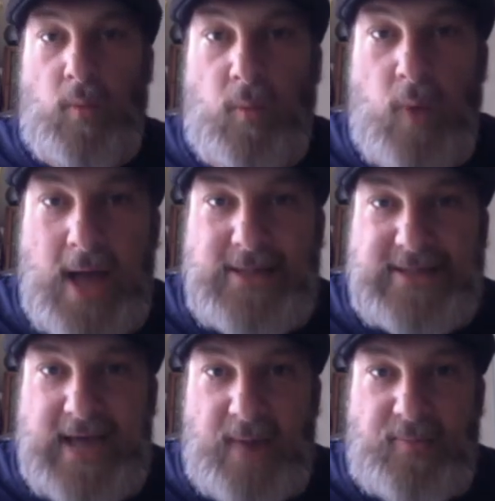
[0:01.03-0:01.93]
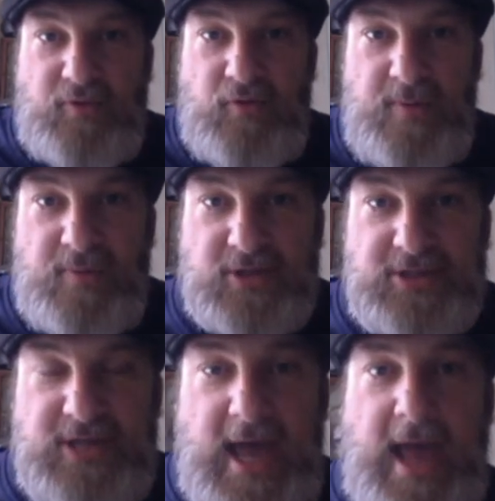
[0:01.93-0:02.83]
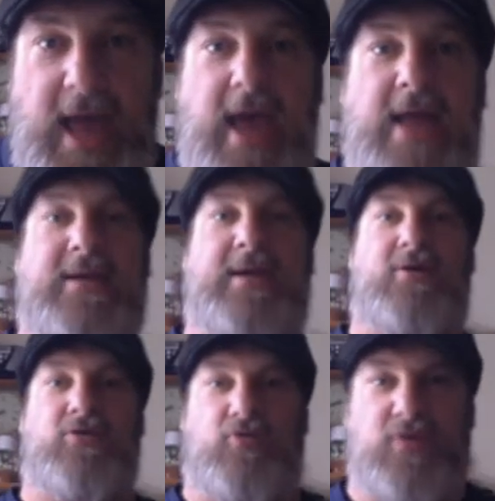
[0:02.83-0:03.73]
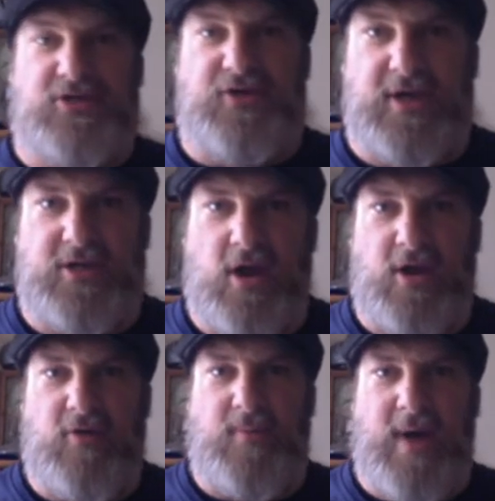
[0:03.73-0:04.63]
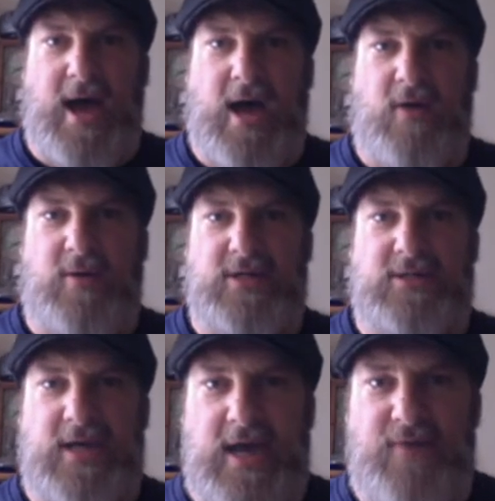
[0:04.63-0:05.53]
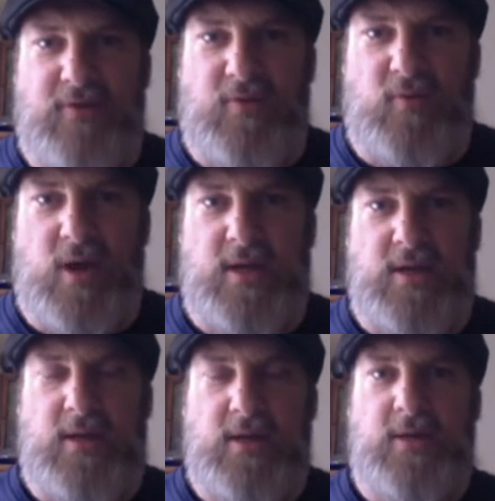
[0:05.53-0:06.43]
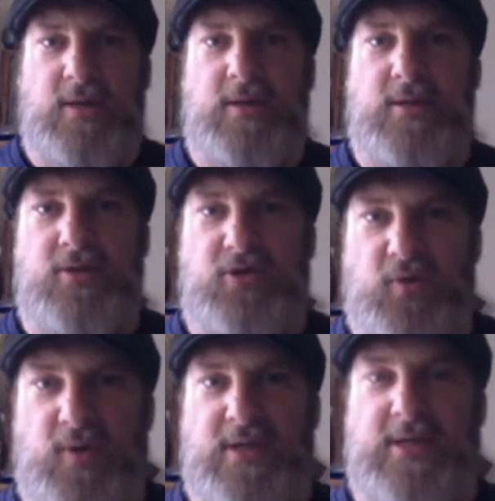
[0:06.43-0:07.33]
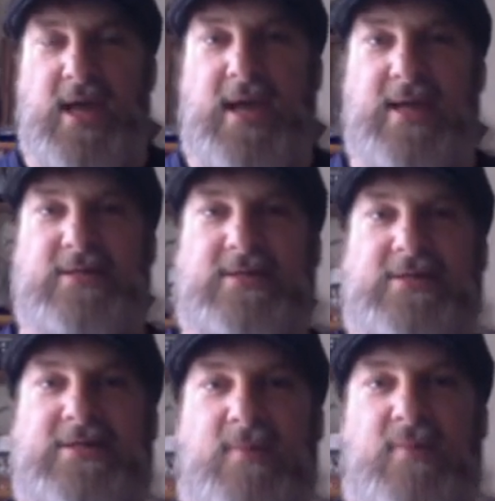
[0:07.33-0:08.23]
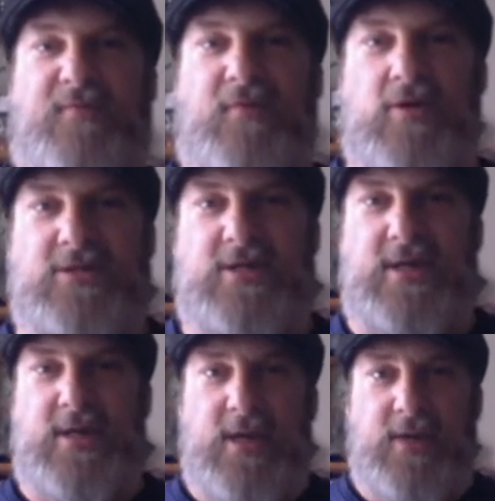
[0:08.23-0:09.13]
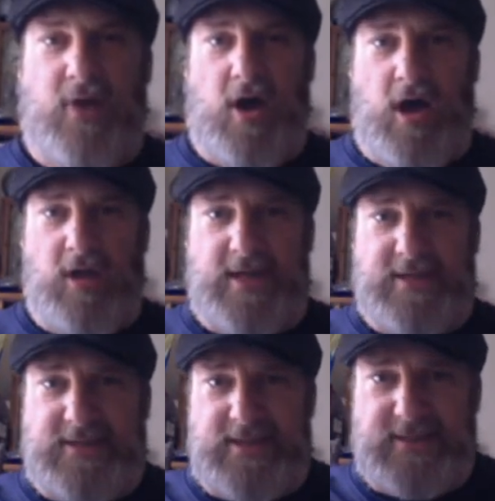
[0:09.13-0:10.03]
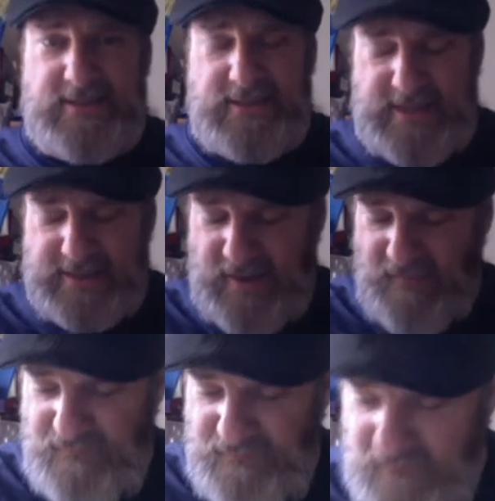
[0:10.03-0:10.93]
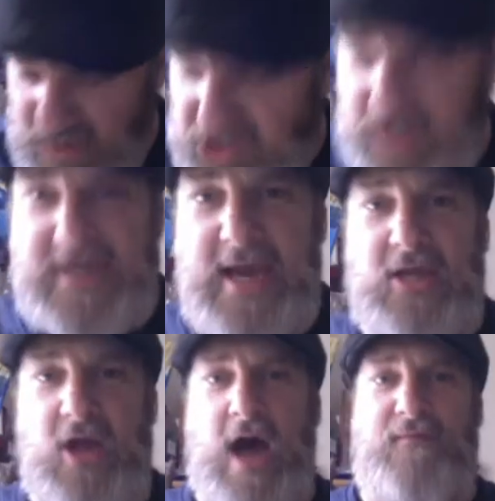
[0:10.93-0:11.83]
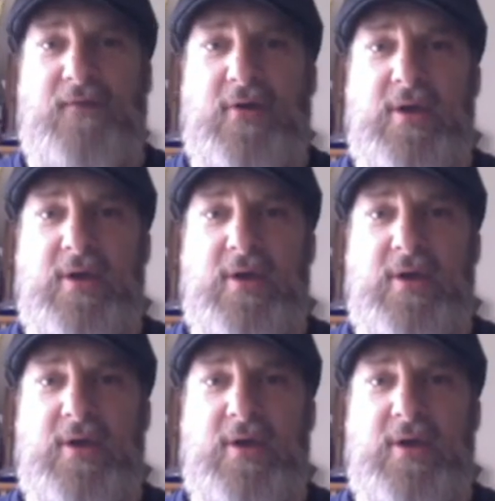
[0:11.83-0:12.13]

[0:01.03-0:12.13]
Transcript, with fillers: What's up, creepers and geekers? Chris the Atari Creep. How is everyone doing today? It is December 1st. The holiday season is officially kicked off,